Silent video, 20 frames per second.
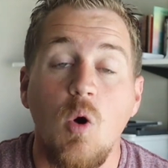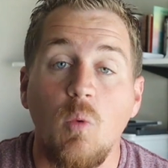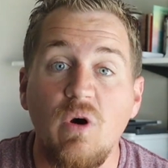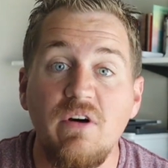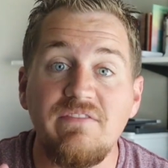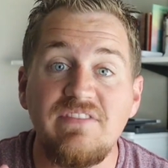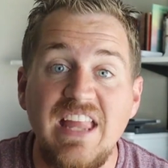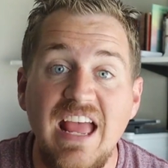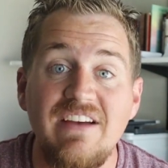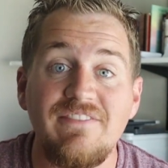
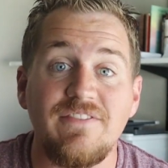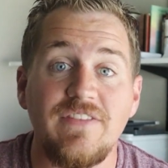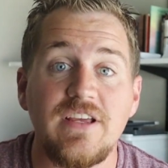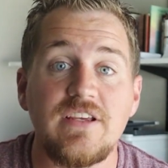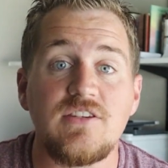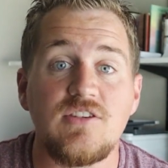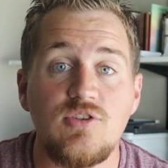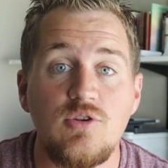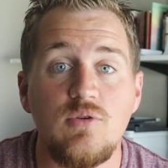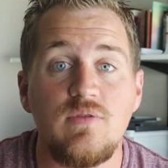Well,
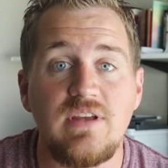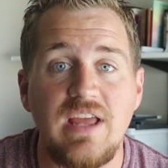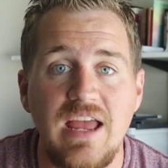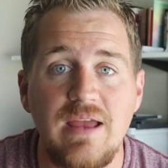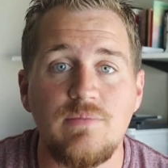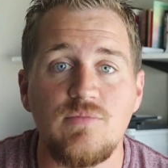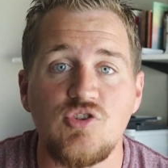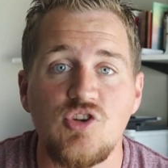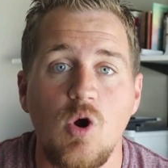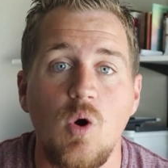Netflix's new
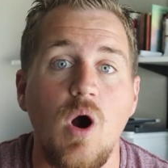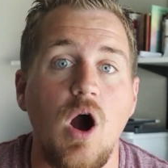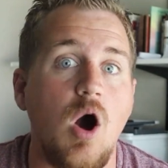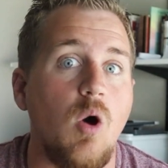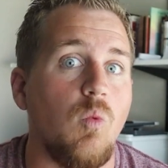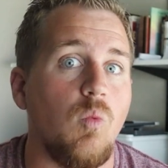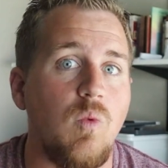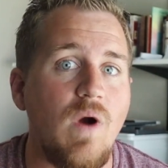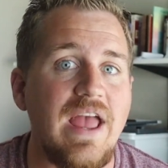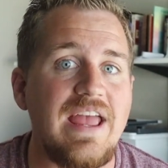game show,
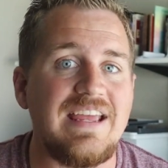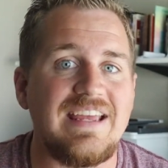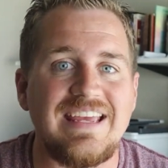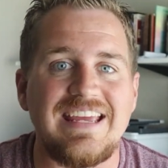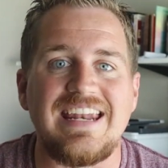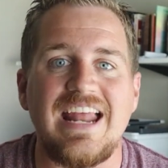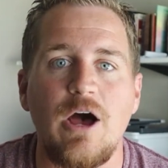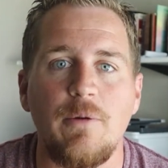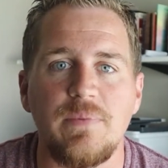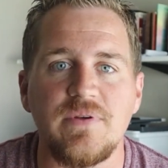Awake,
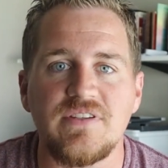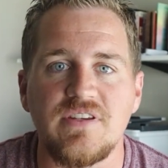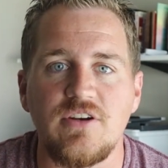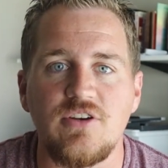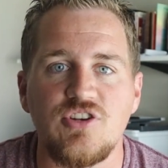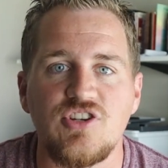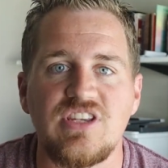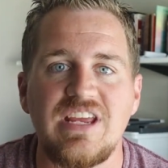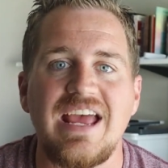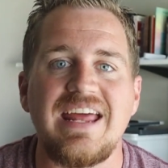can help us
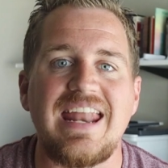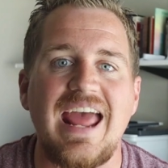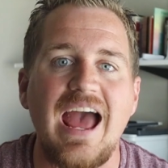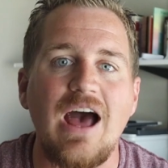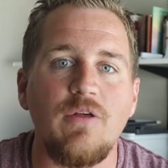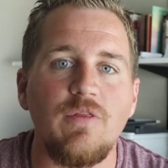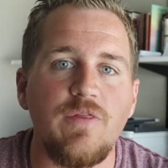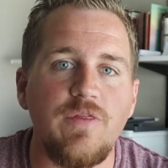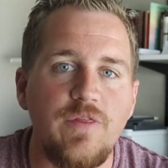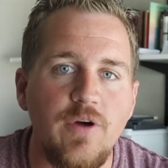understand
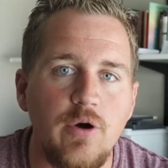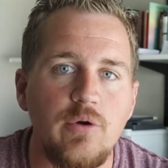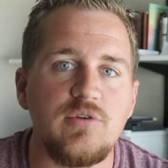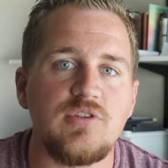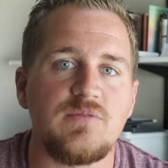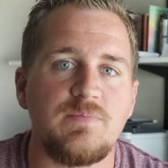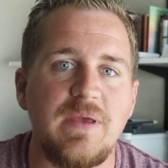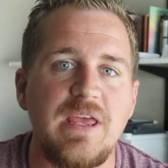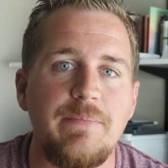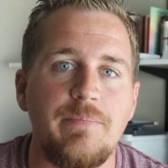how
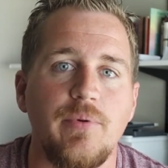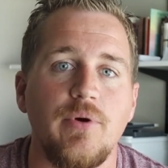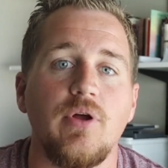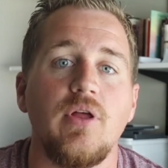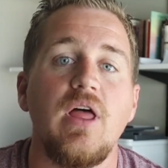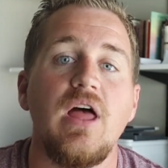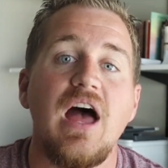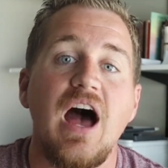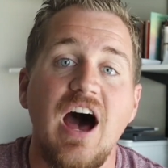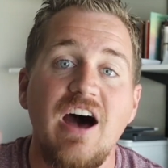those
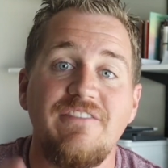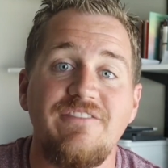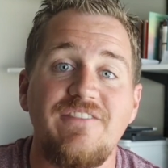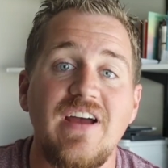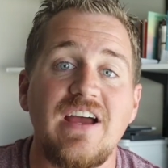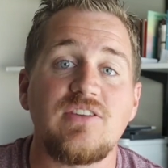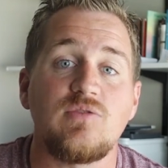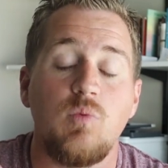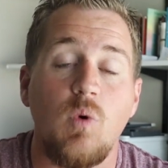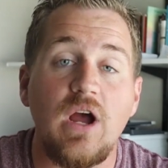people
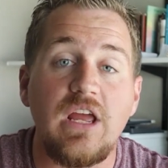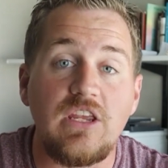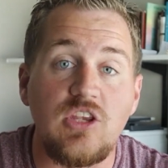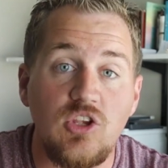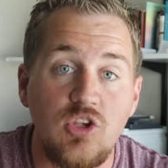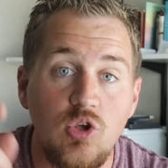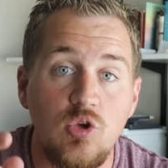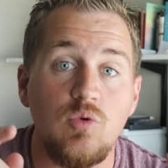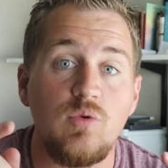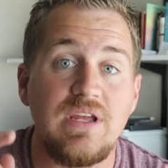affect what
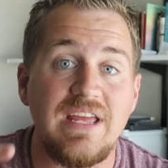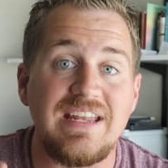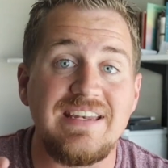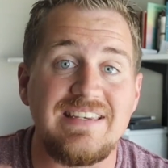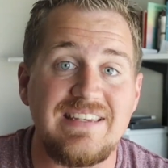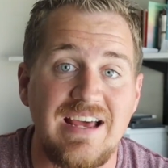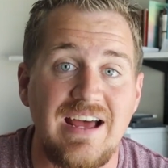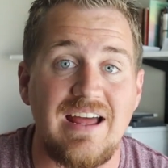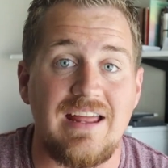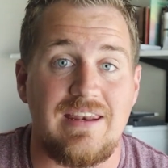you
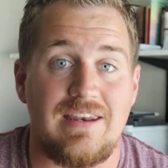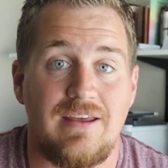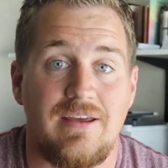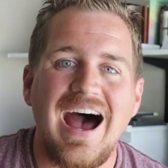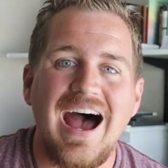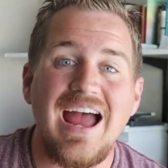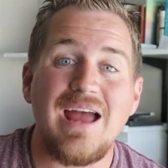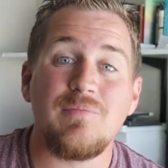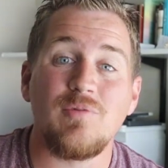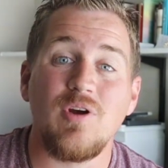get done.
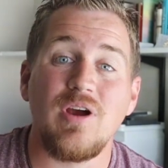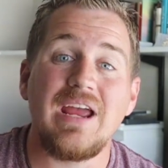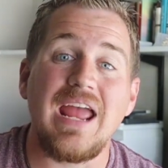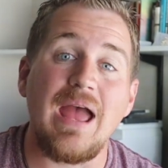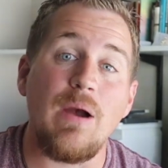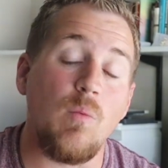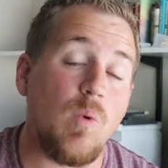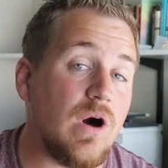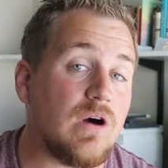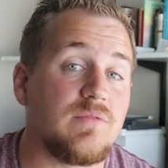Hi, I'm Craig,
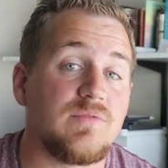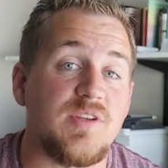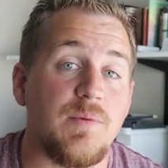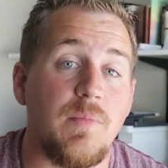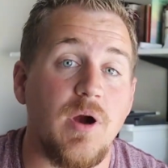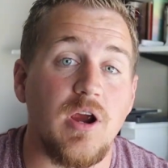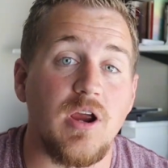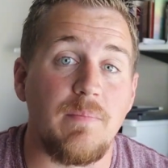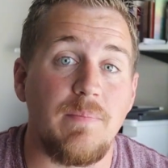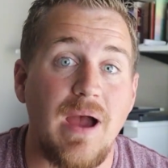and welcome to
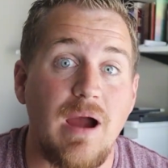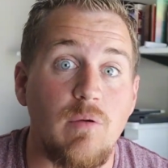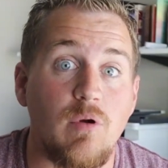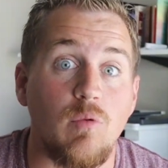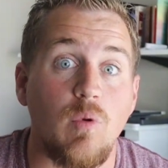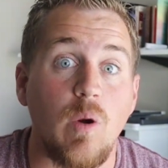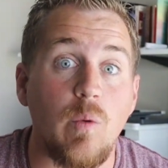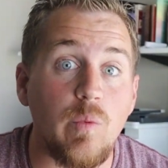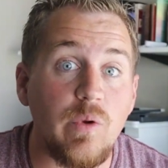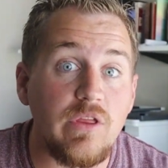Market
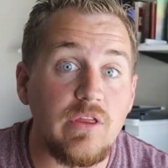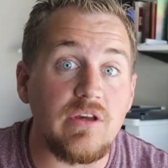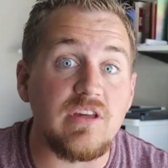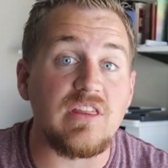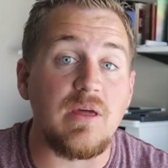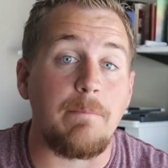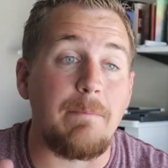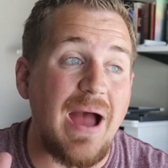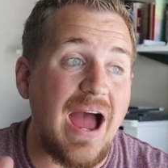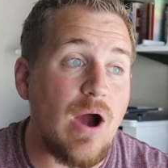Power, where we look
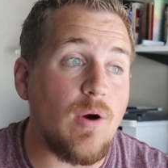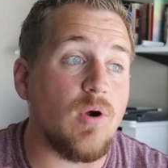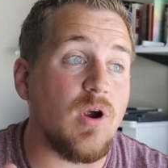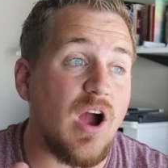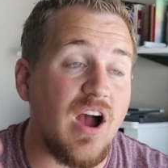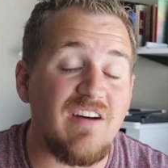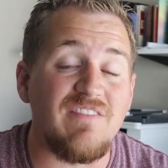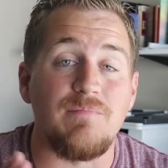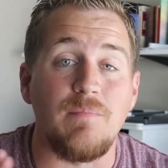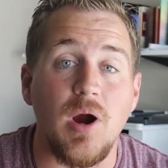at the
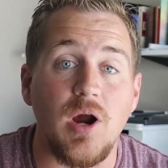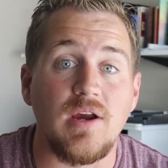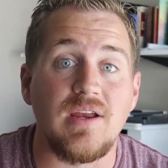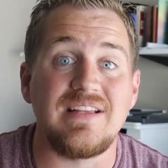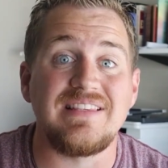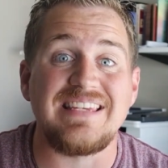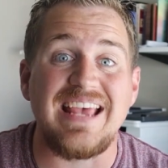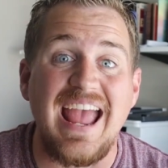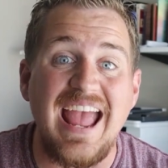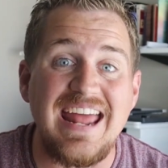power of
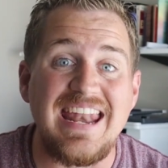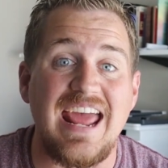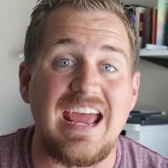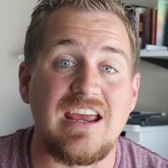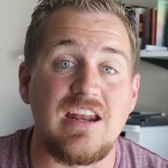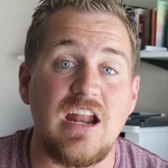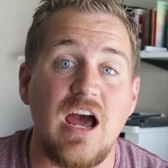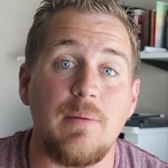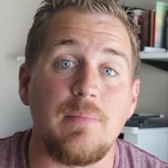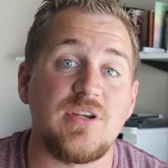markets and
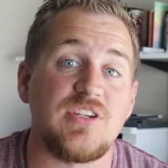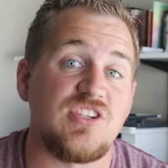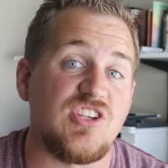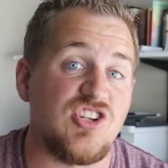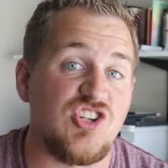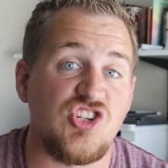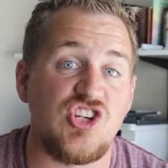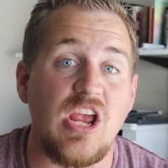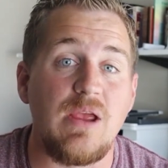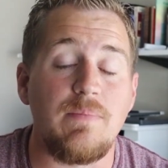economics
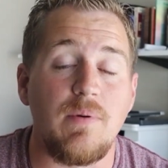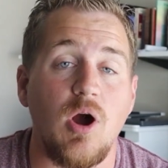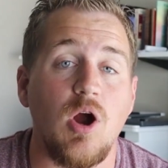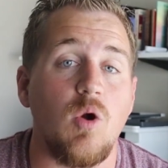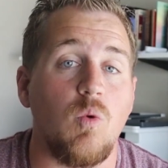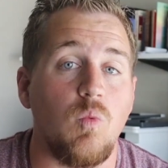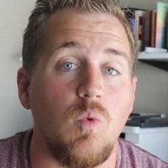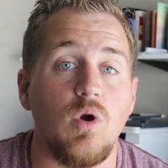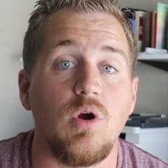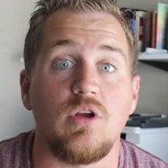to shape
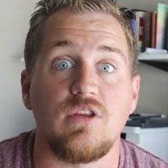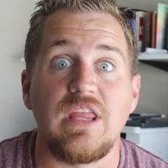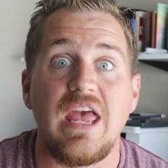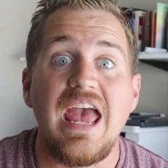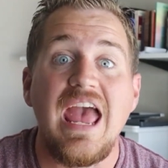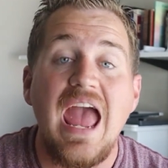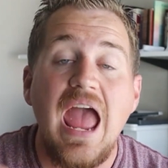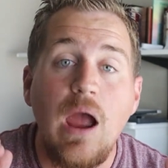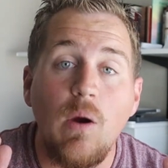our world.